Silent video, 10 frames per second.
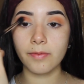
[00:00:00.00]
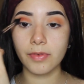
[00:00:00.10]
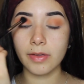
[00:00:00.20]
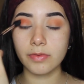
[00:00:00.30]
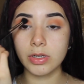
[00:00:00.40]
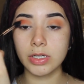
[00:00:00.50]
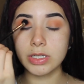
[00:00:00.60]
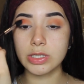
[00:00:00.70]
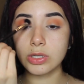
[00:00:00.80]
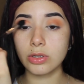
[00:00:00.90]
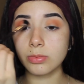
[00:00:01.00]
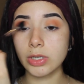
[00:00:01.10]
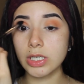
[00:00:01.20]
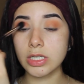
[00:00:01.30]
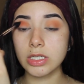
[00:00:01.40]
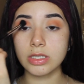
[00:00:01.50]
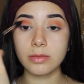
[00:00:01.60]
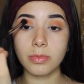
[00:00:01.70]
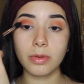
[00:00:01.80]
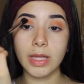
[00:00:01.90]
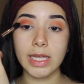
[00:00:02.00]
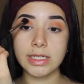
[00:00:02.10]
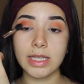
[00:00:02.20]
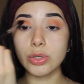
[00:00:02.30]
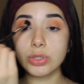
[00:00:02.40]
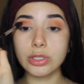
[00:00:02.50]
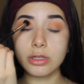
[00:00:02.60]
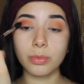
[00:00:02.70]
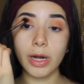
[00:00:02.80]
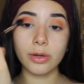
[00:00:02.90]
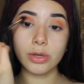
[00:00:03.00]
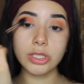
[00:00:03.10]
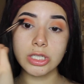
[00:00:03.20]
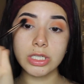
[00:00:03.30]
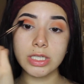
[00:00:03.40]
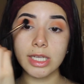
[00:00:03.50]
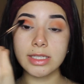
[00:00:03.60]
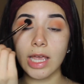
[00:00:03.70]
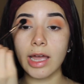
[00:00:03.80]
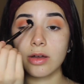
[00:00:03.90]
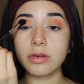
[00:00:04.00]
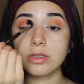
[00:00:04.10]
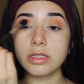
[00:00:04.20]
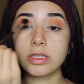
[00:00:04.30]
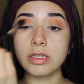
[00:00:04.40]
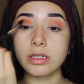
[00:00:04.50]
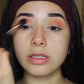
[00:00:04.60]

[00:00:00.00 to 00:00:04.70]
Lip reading: M532 brush to blend those two bright orangey shades out.